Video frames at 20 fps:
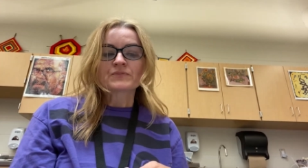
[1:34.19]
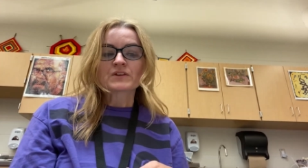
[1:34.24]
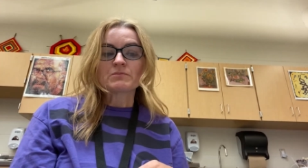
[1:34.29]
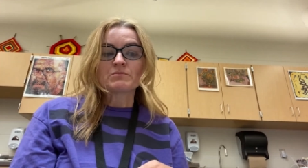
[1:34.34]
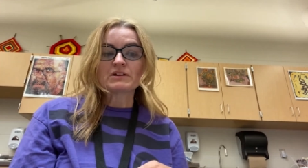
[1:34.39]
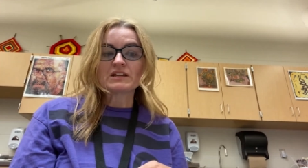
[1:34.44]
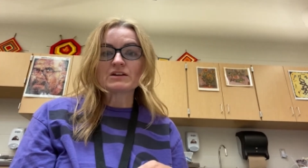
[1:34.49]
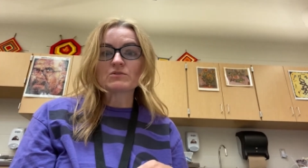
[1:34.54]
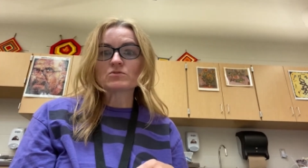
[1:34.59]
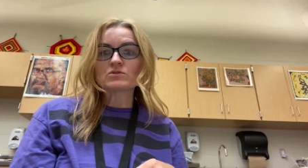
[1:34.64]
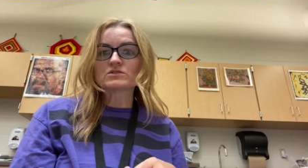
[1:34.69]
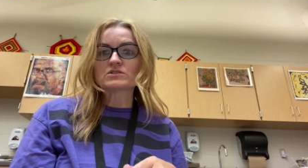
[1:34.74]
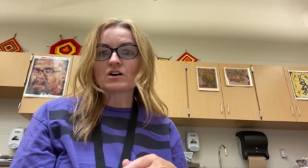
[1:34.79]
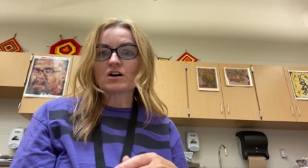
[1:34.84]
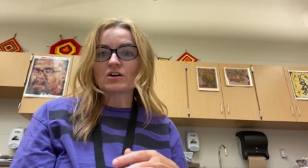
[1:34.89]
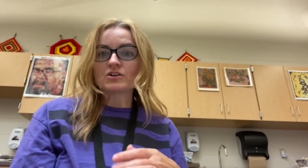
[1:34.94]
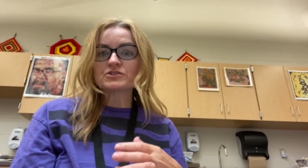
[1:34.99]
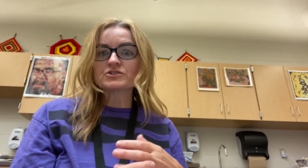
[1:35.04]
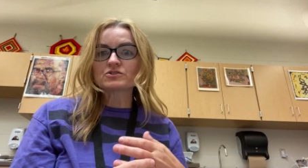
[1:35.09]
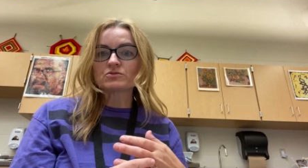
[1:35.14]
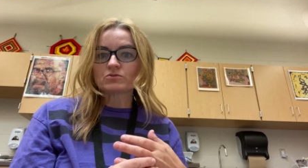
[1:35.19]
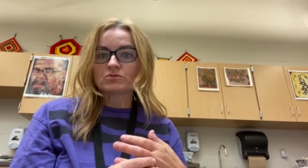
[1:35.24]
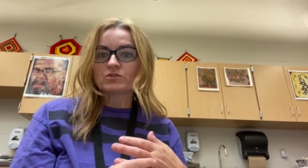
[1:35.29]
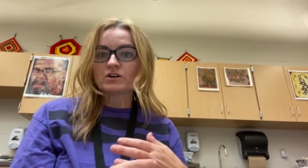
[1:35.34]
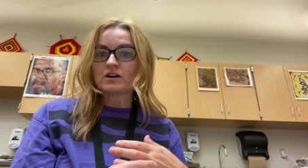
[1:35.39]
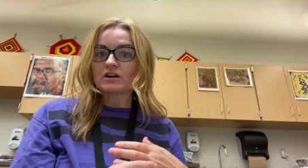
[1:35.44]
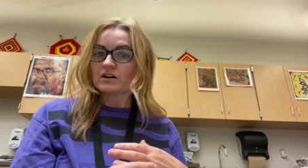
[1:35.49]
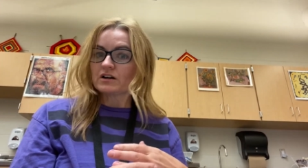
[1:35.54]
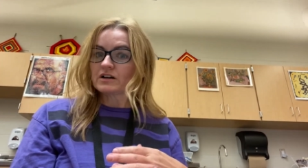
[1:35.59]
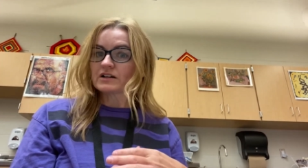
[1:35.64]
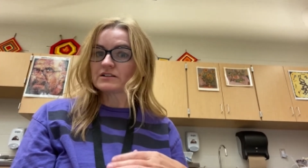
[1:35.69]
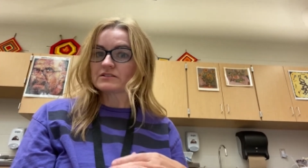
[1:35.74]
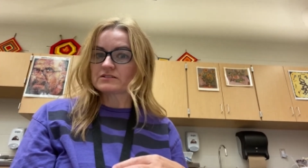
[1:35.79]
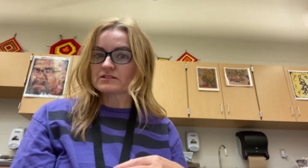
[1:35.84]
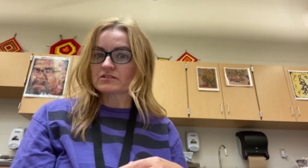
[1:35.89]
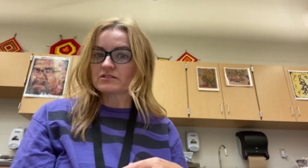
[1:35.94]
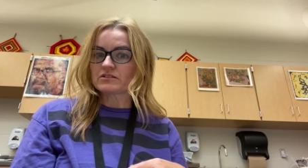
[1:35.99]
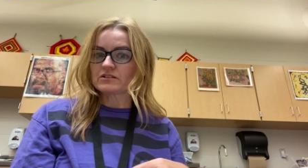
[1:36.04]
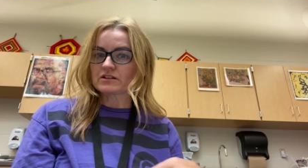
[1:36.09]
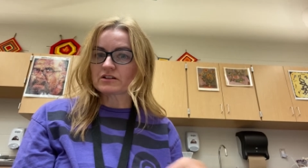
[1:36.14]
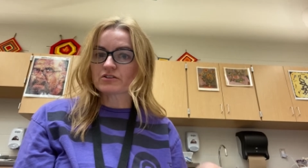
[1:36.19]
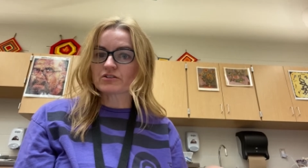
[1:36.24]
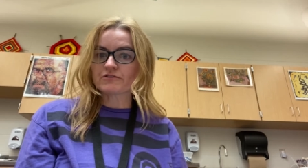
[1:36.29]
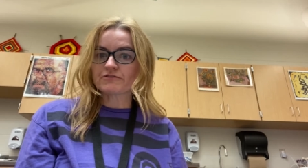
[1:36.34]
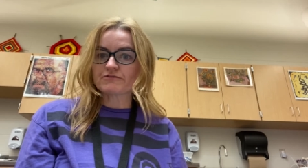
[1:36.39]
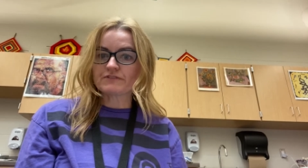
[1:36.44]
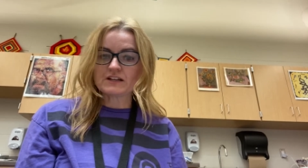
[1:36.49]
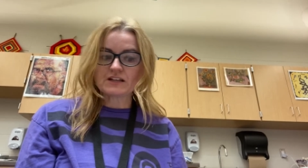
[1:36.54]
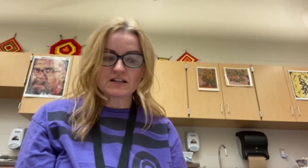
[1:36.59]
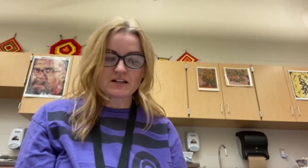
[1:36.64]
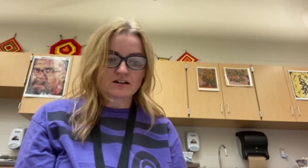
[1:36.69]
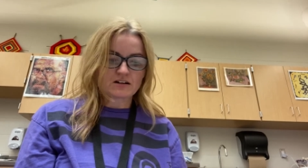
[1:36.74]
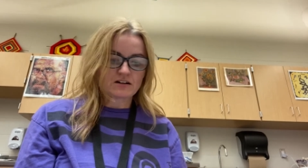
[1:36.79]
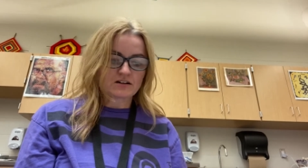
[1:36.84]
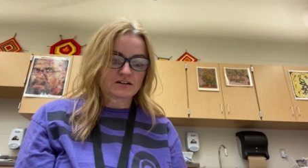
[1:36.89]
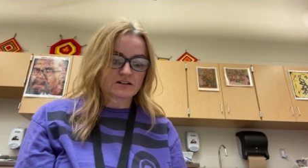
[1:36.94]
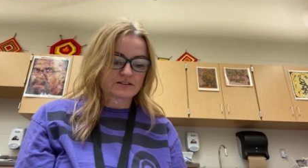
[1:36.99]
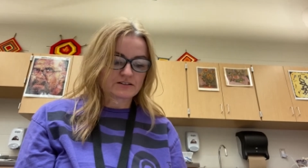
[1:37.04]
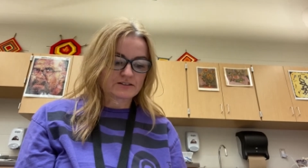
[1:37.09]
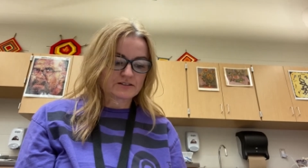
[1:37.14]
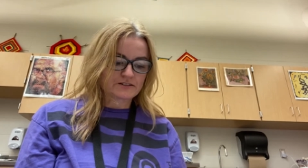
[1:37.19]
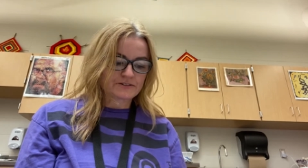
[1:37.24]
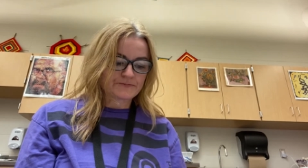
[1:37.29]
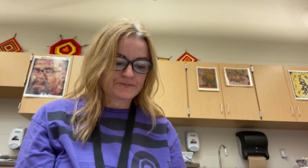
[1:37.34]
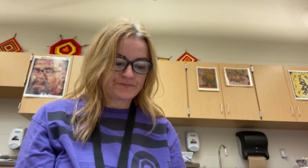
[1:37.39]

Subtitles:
but he was also considered a graffiti artist.